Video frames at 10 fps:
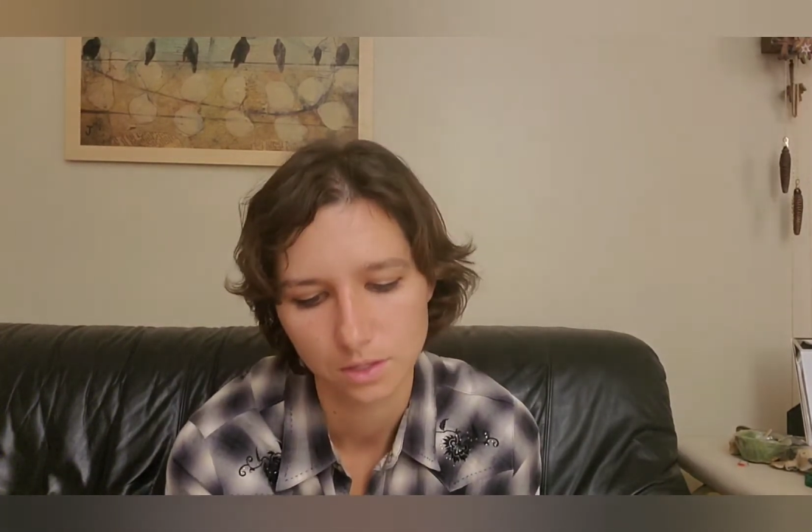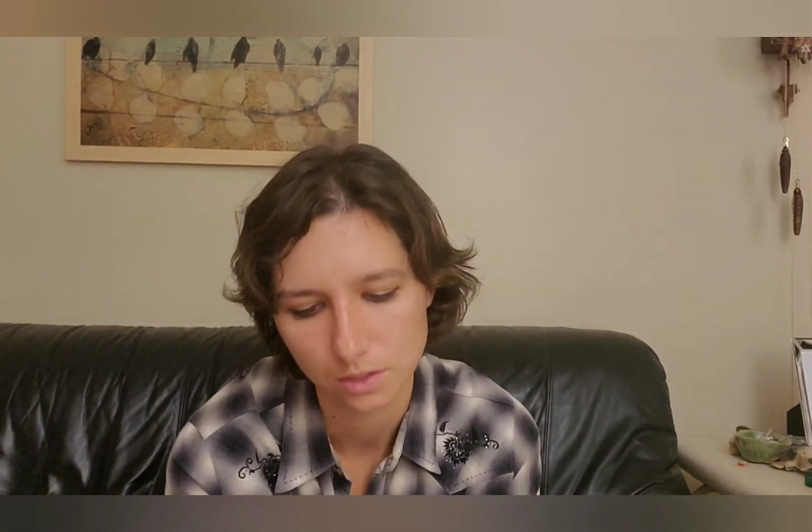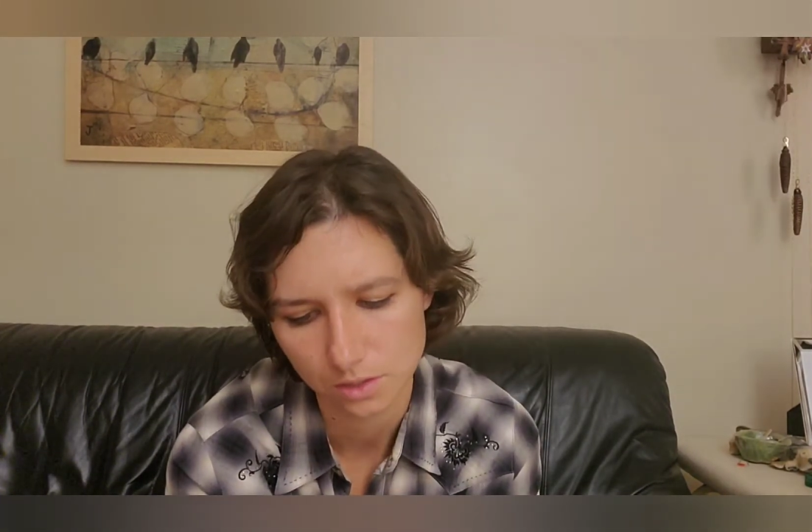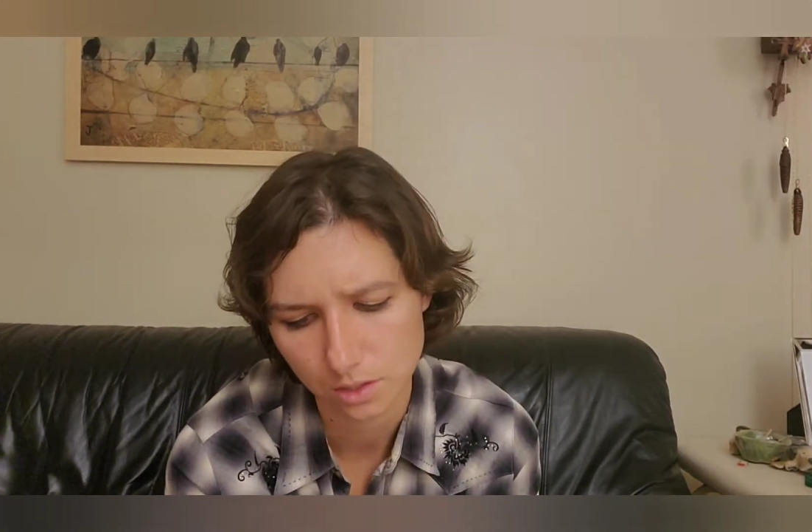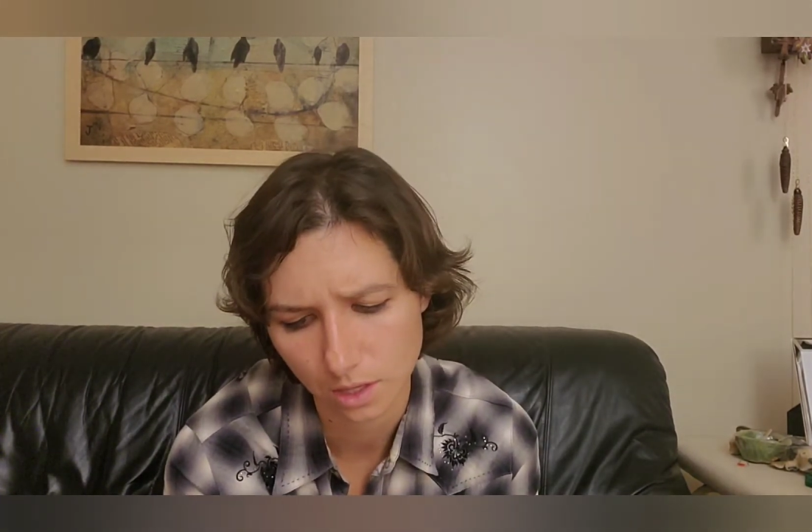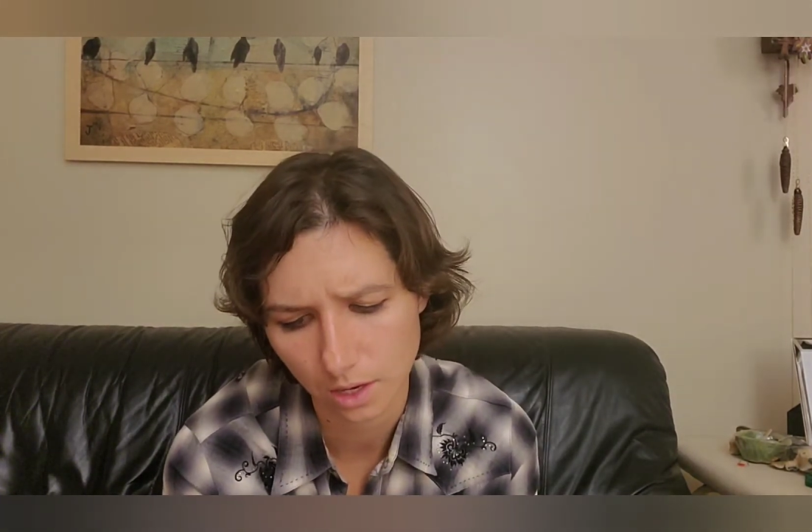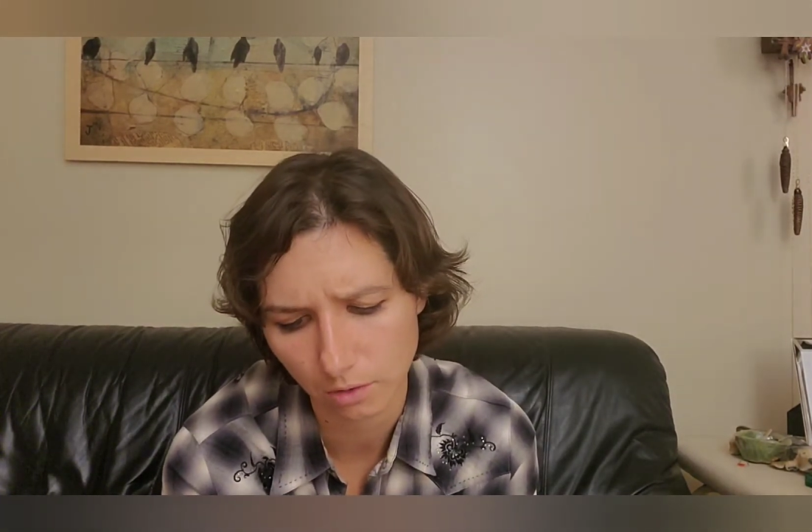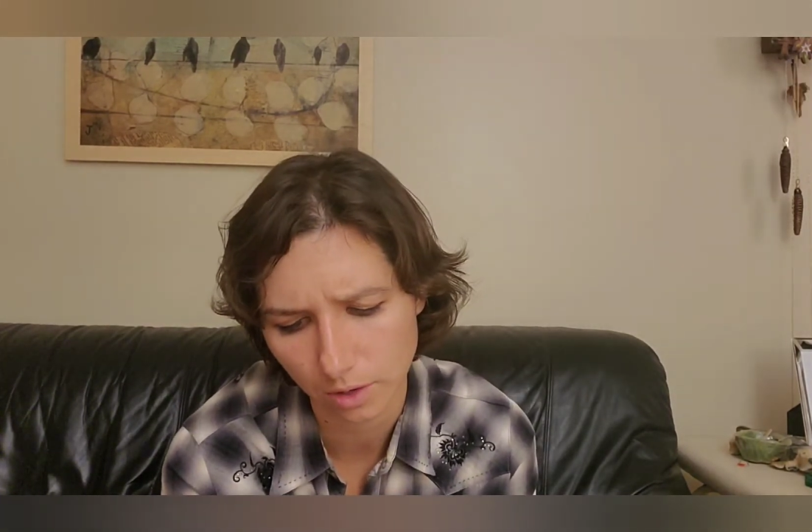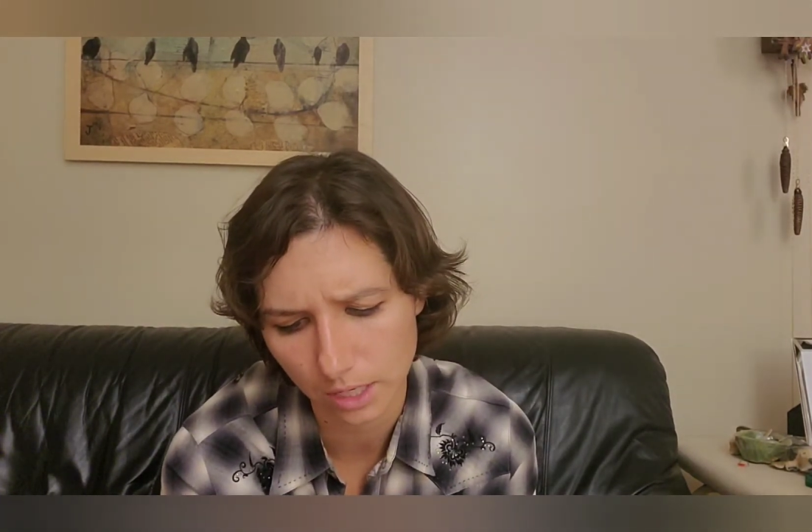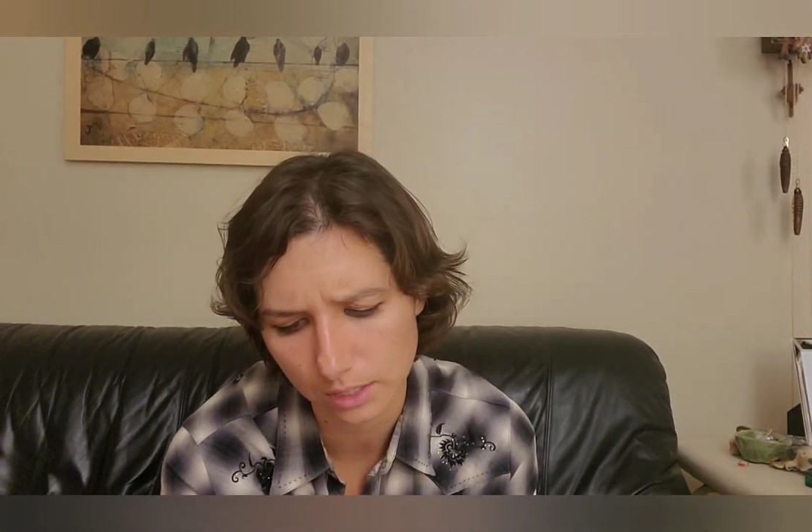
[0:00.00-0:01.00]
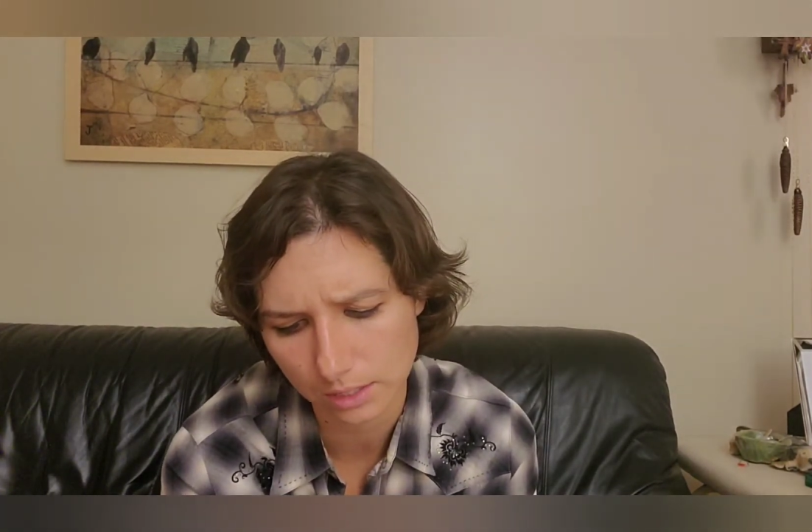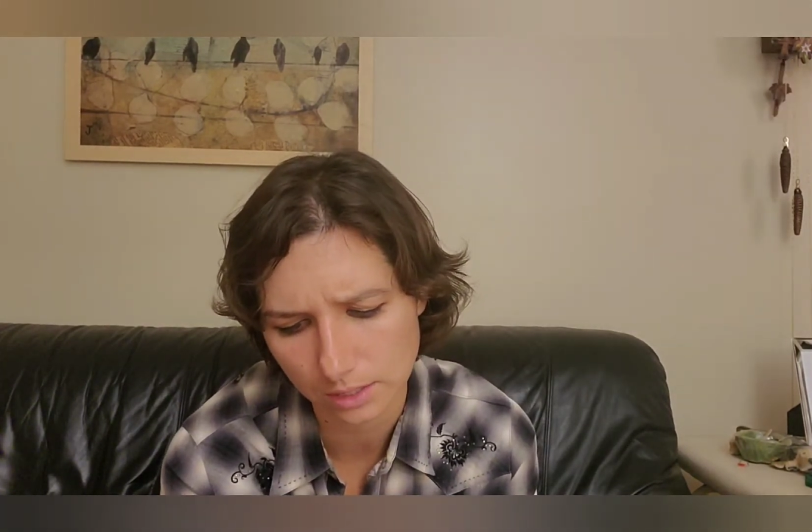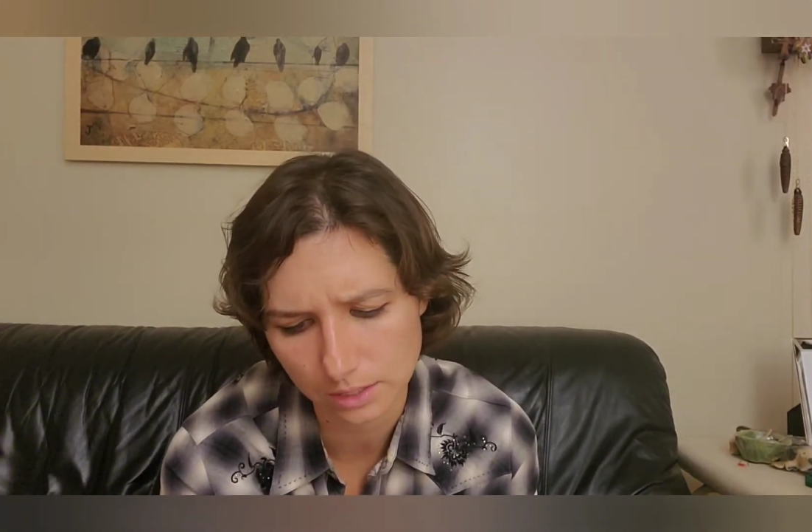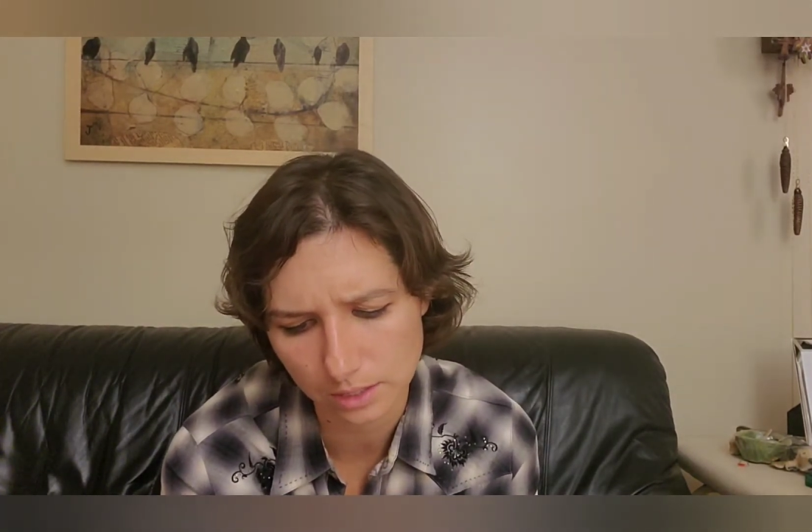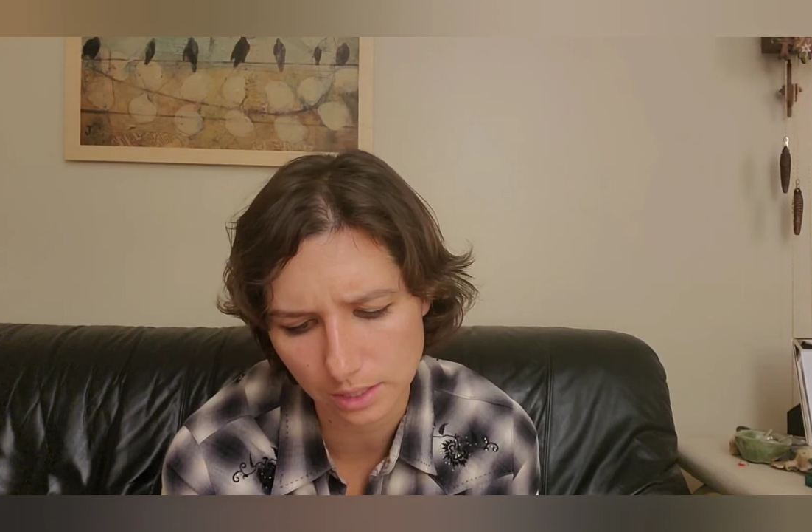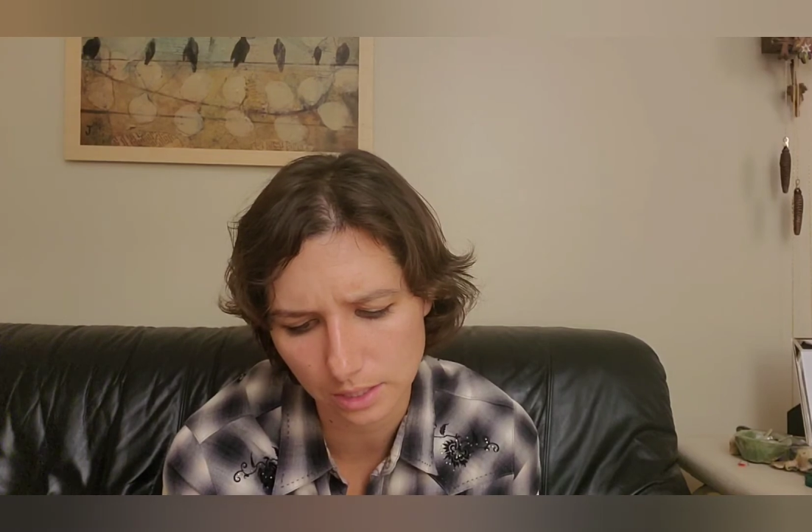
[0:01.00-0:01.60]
So the ingredients list